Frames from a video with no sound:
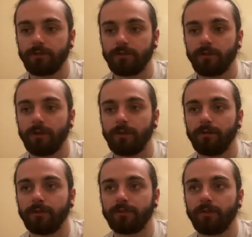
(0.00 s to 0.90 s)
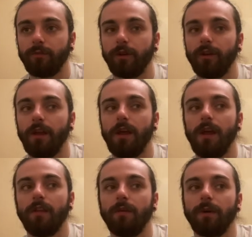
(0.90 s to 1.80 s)
Do you know what I mean? Like
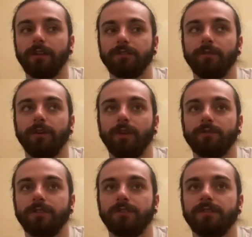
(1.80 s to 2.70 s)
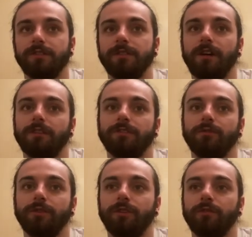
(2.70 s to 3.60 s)
the minute someone else can see that
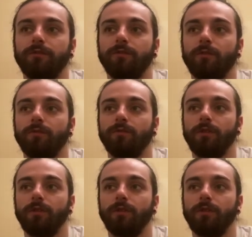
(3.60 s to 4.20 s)
story unfold,